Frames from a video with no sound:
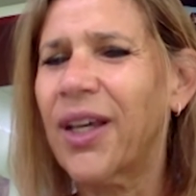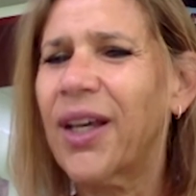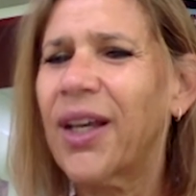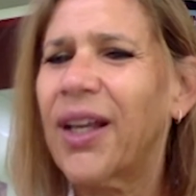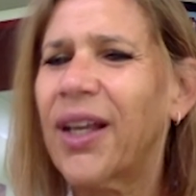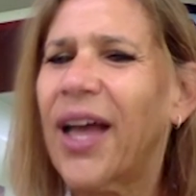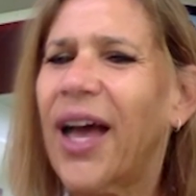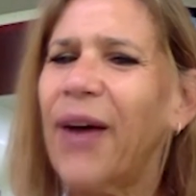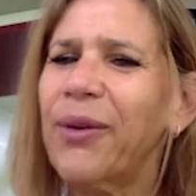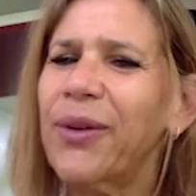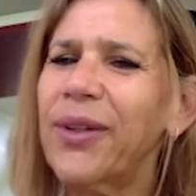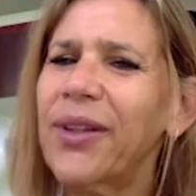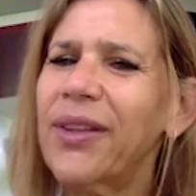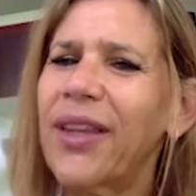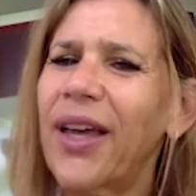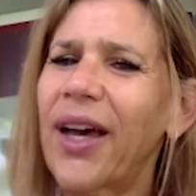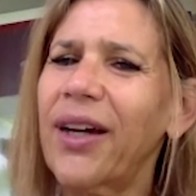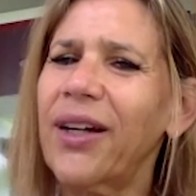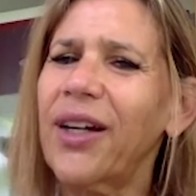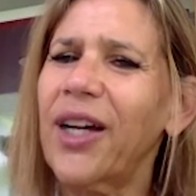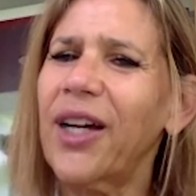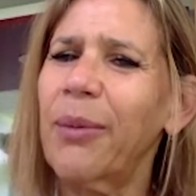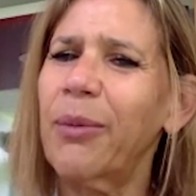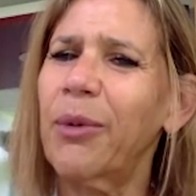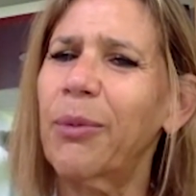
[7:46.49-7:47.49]
How did
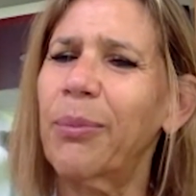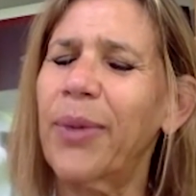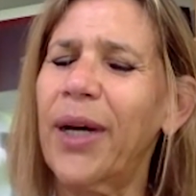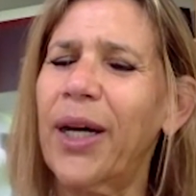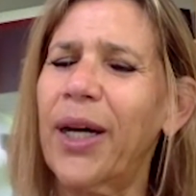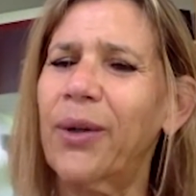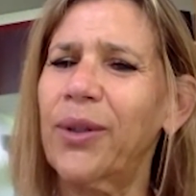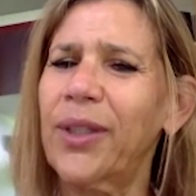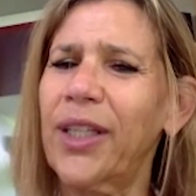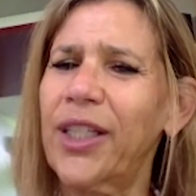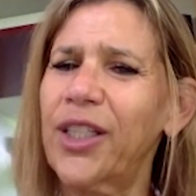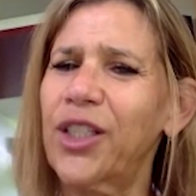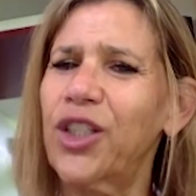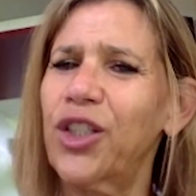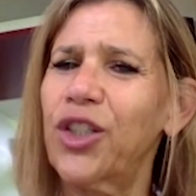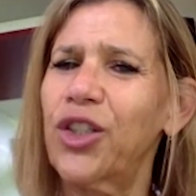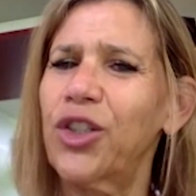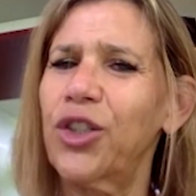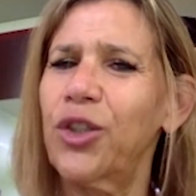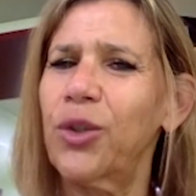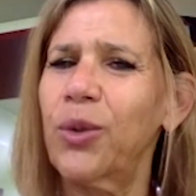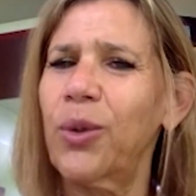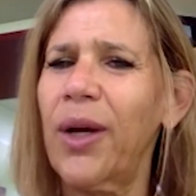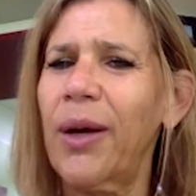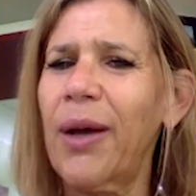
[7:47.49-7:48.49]
that come about? Like, did
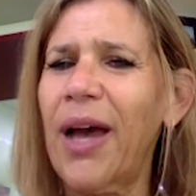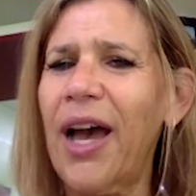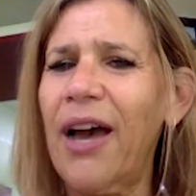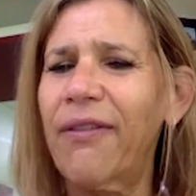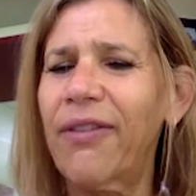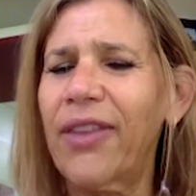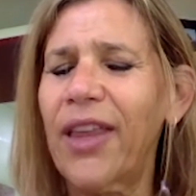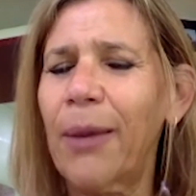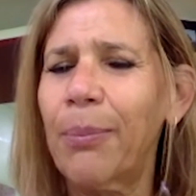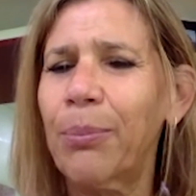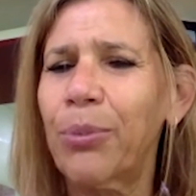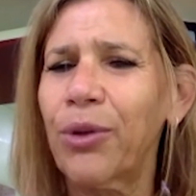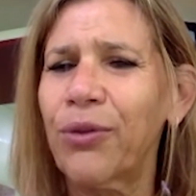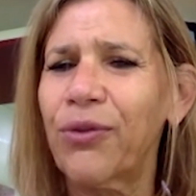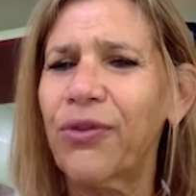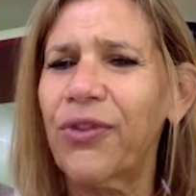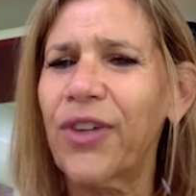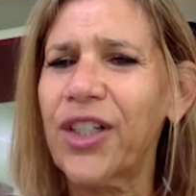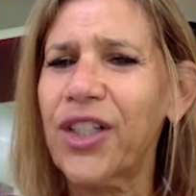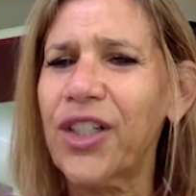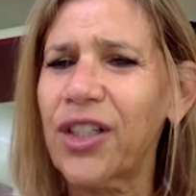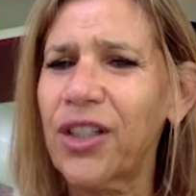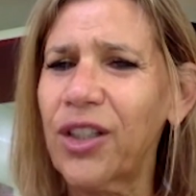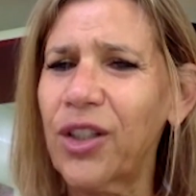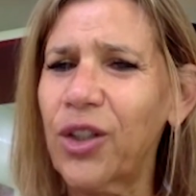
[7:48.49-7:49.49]
you have that
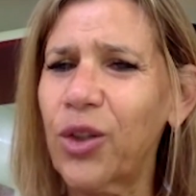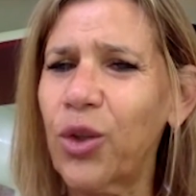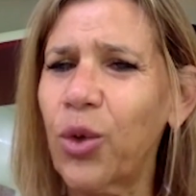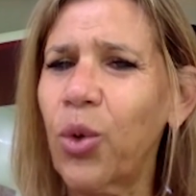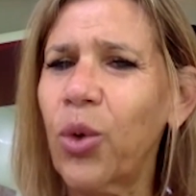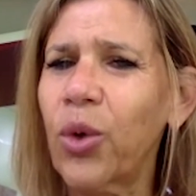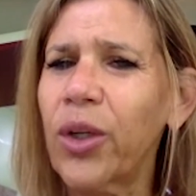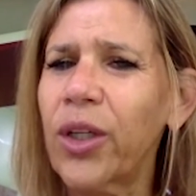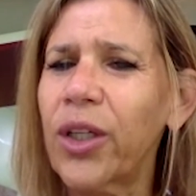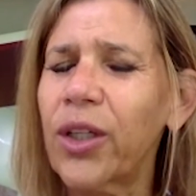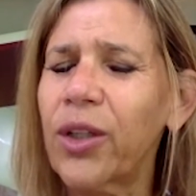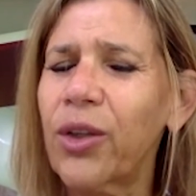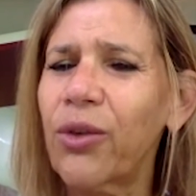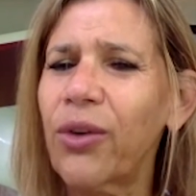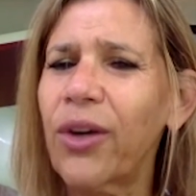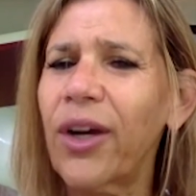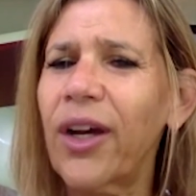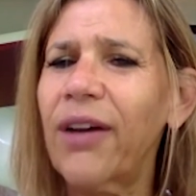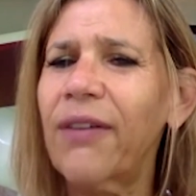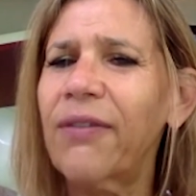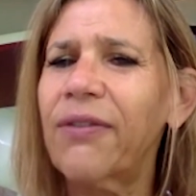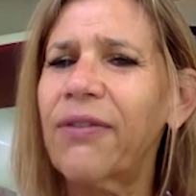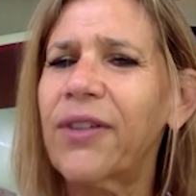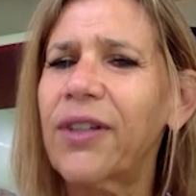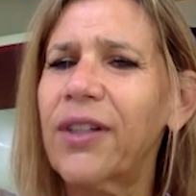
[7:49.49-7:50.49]
professionally
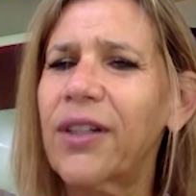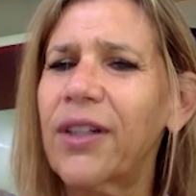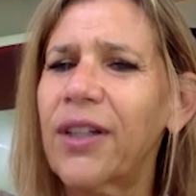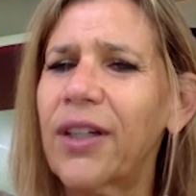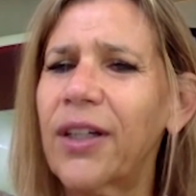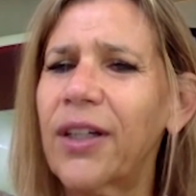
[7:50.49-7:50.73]
choreographed